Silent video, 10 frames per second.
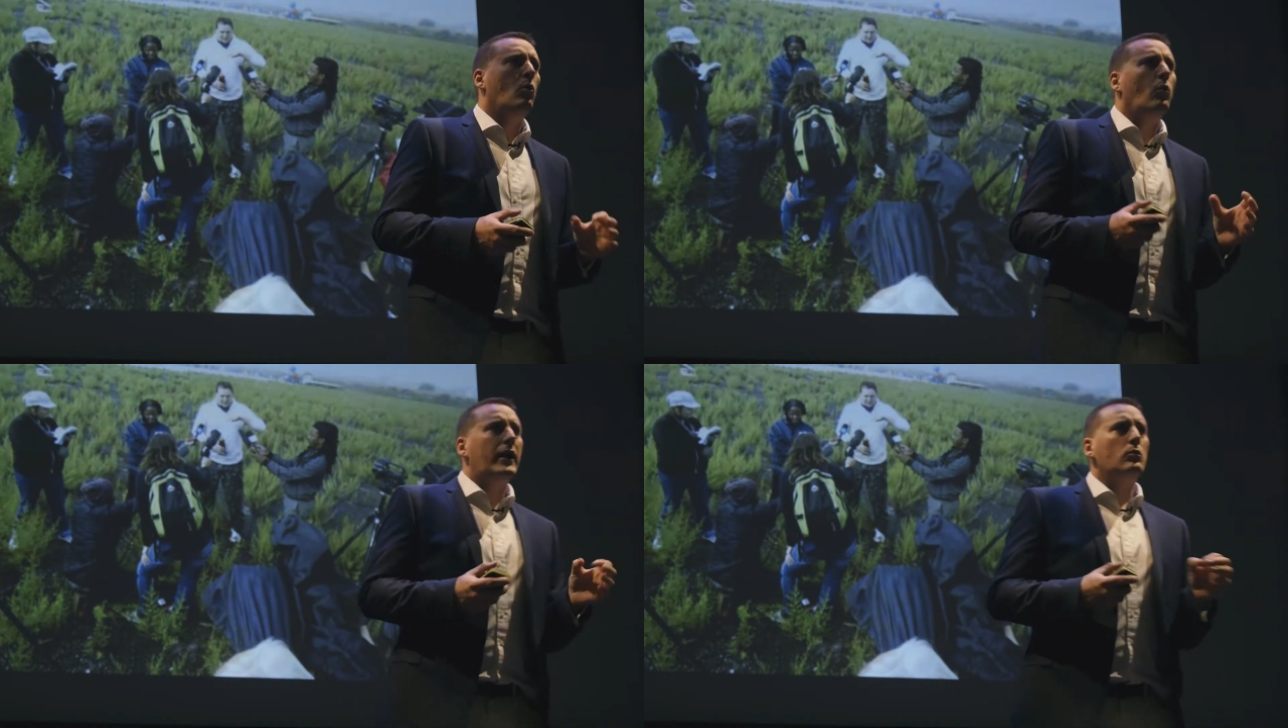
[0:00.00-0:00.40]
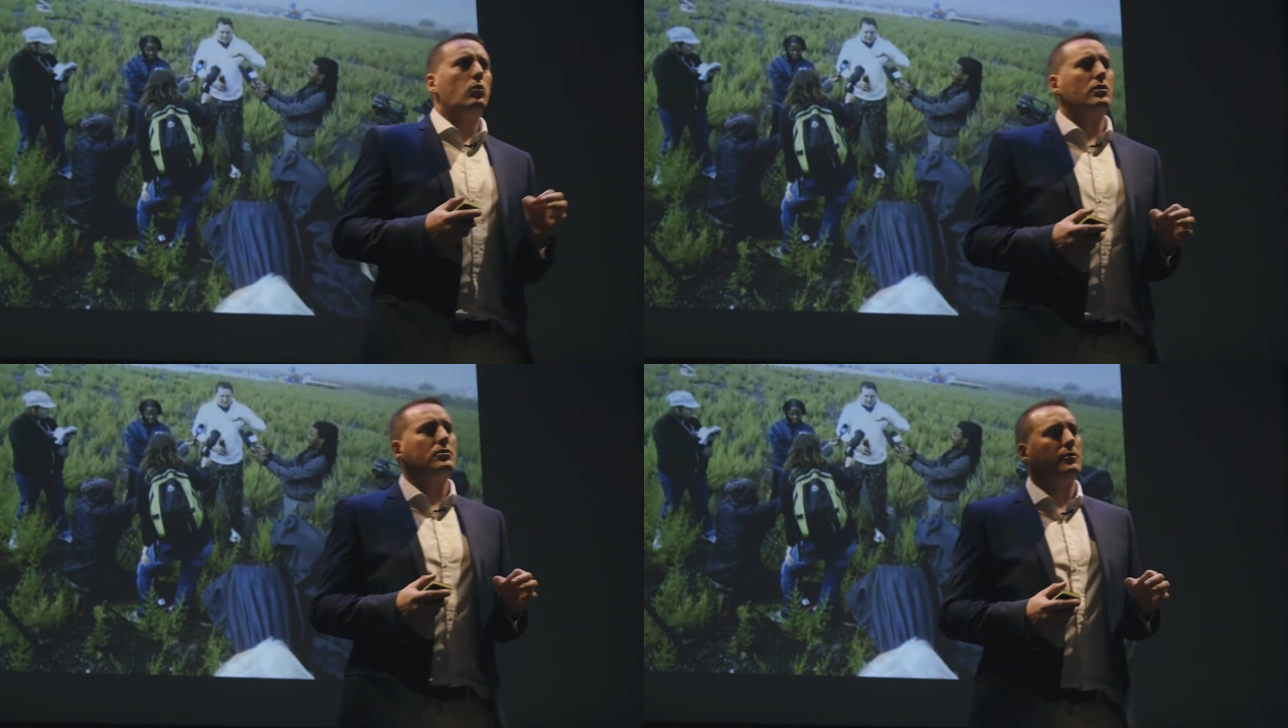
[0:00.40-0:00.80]
One
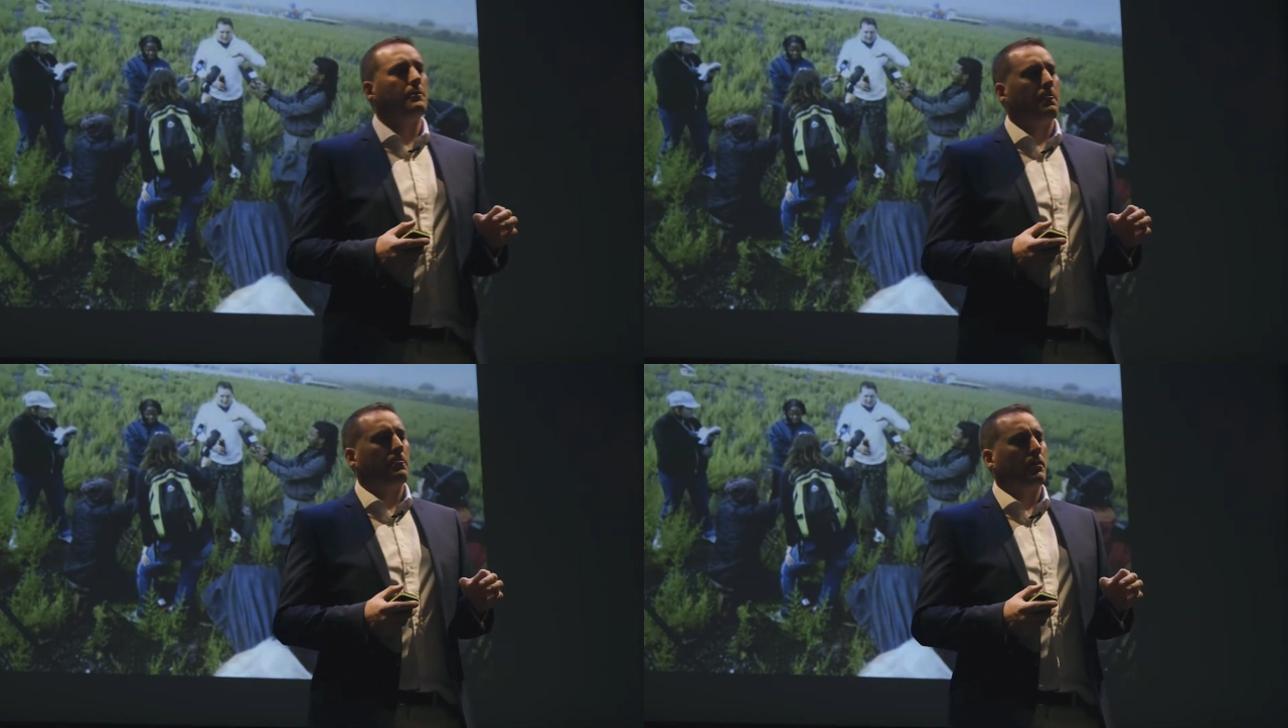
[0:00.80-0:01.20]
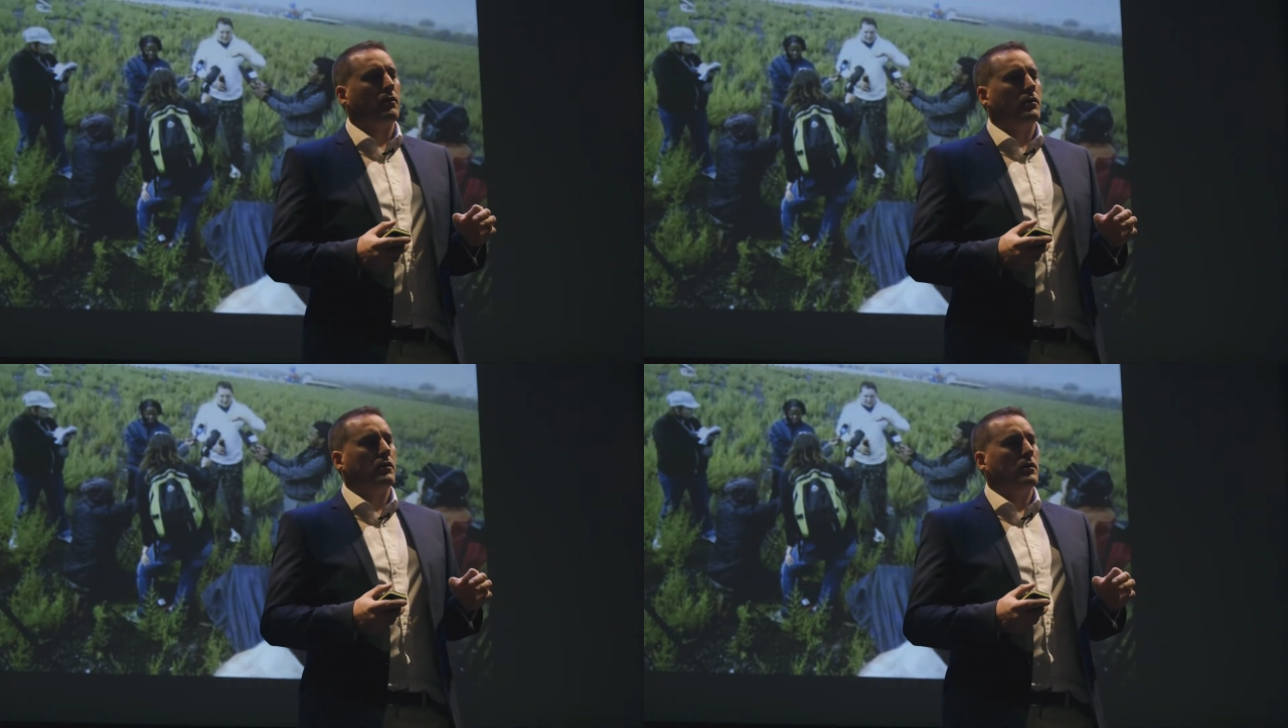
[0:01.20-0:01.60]
was
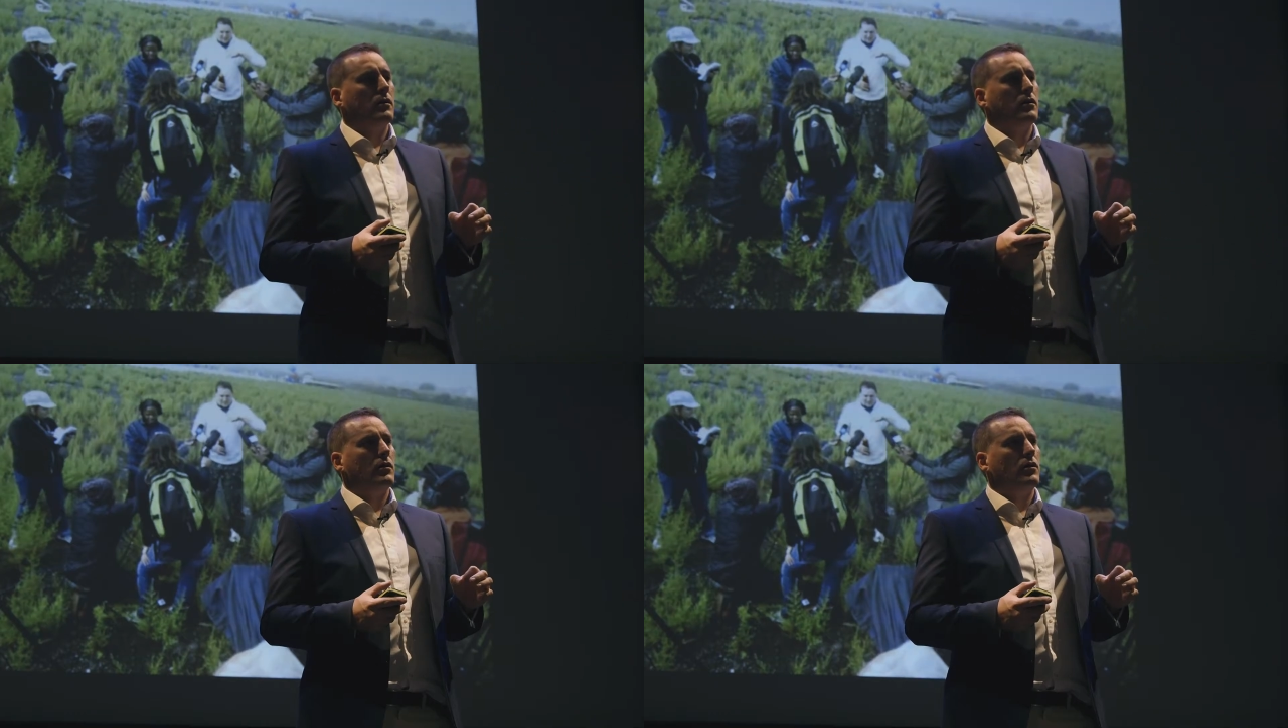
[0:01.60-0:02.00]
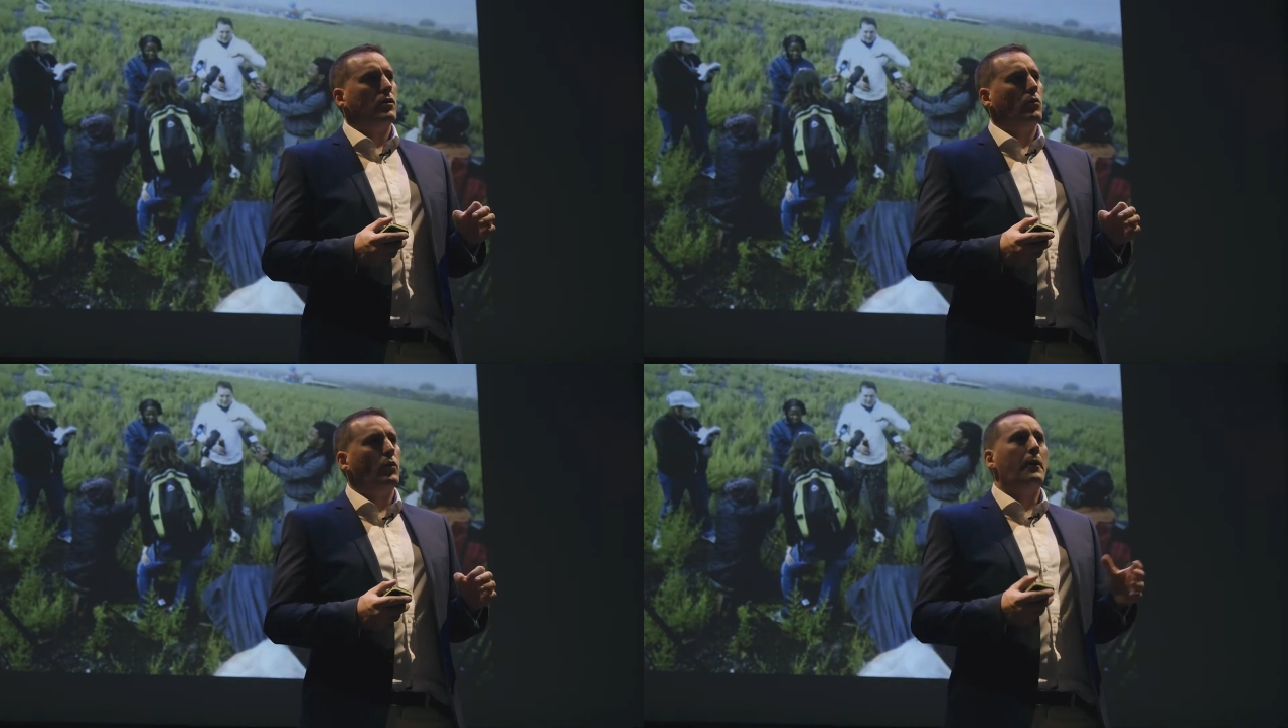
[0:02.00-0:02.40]

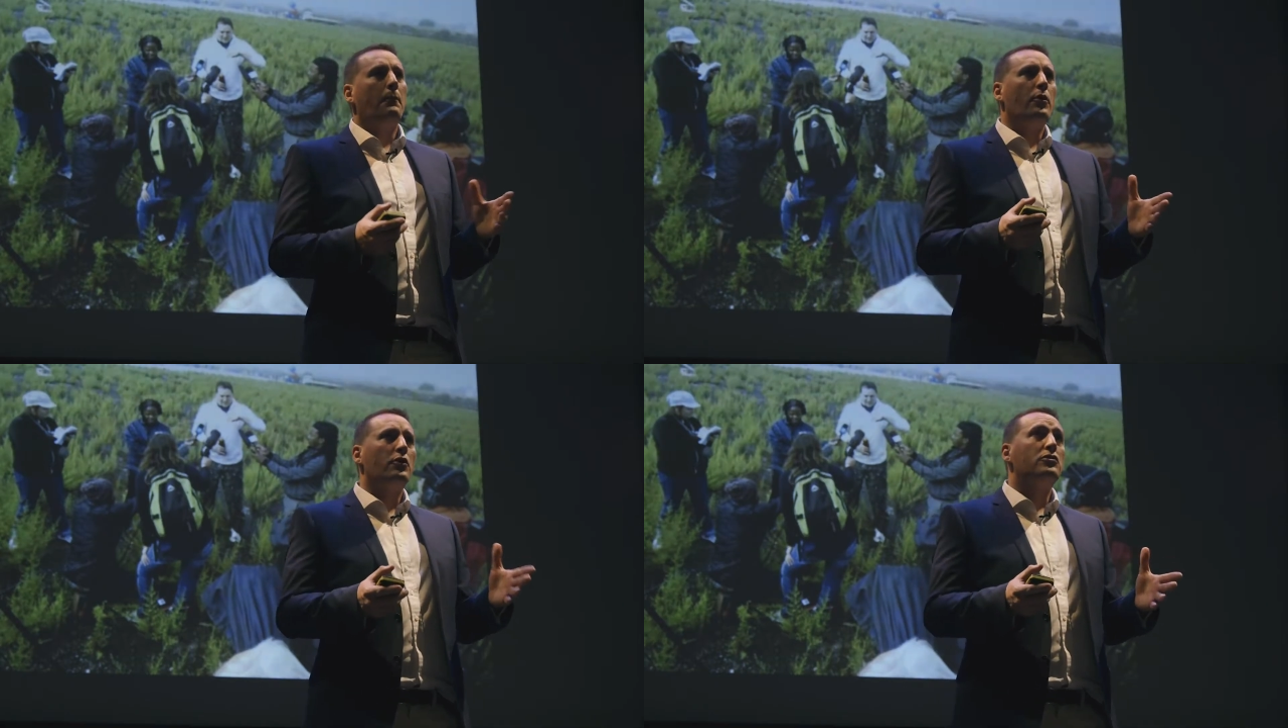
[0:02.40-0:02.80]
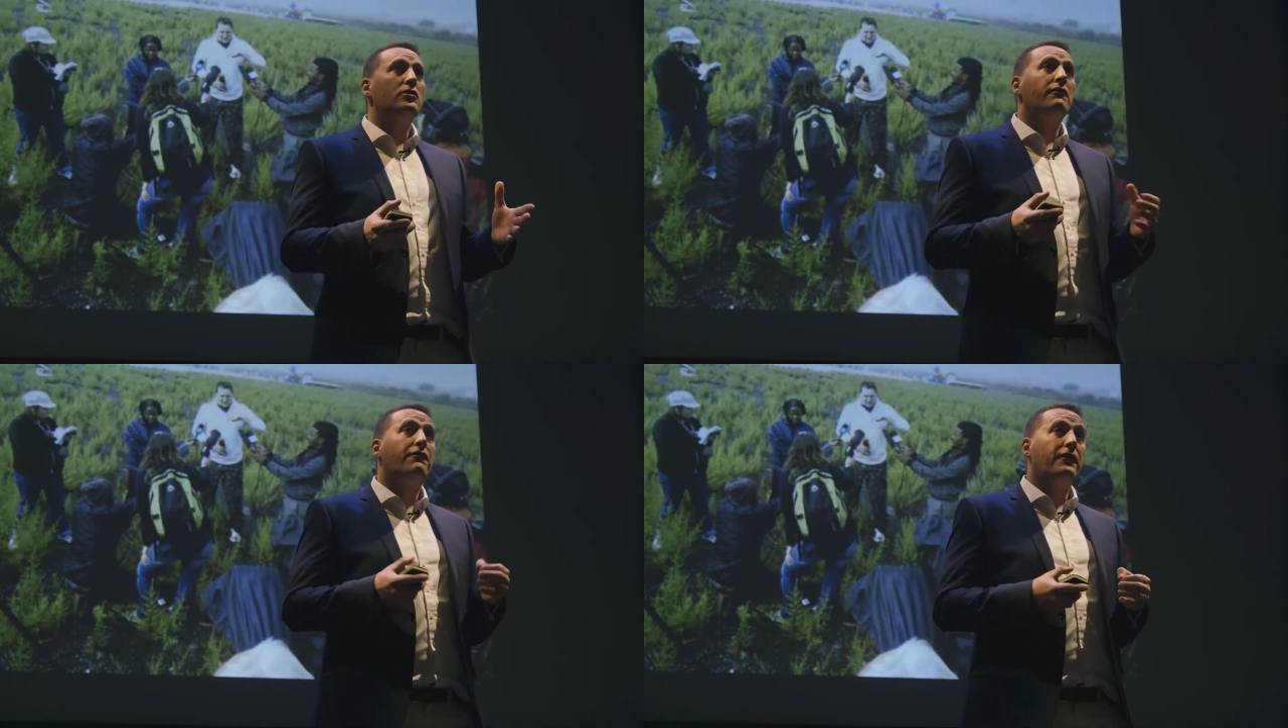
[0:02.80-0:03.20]
when a
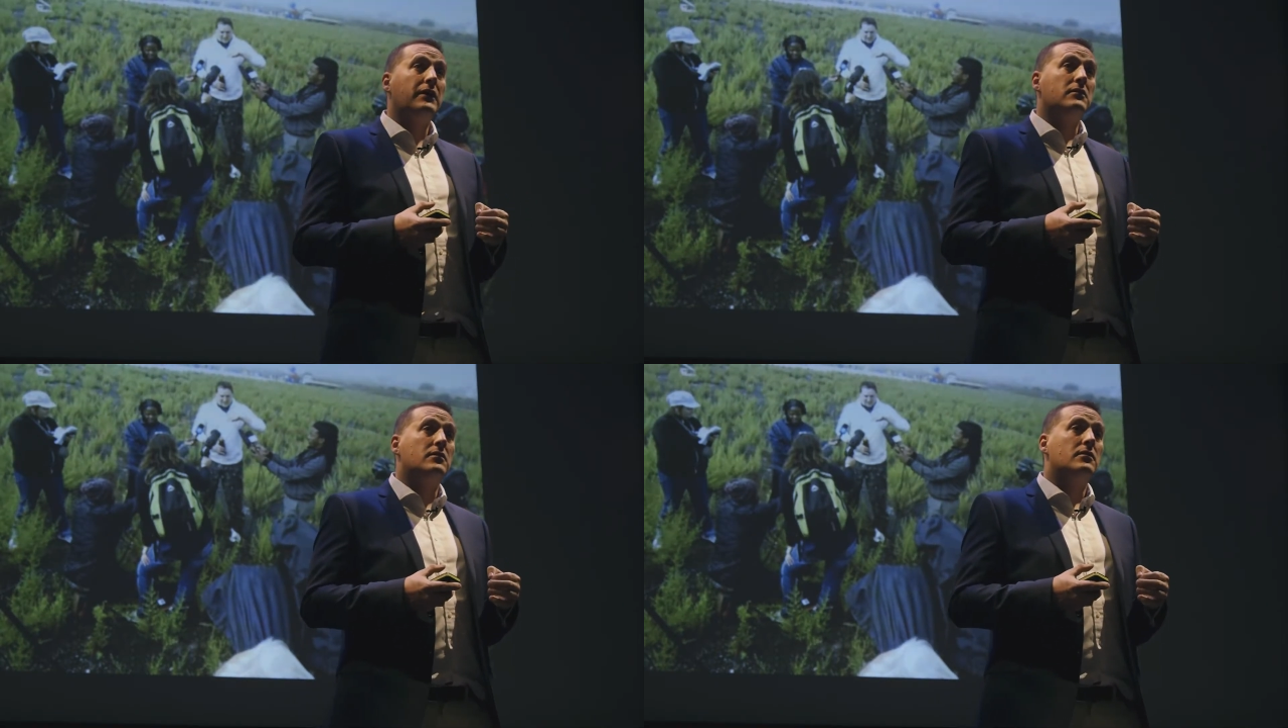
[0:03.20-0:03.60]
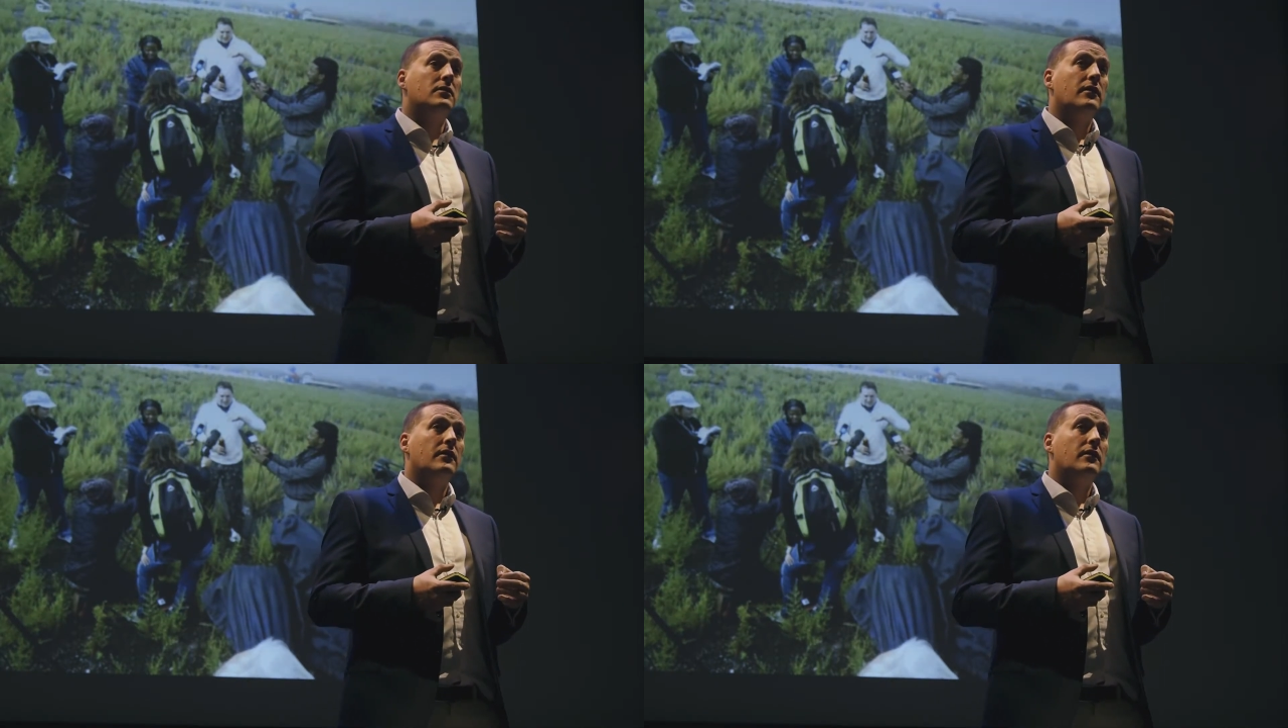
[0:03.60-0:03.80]
person felt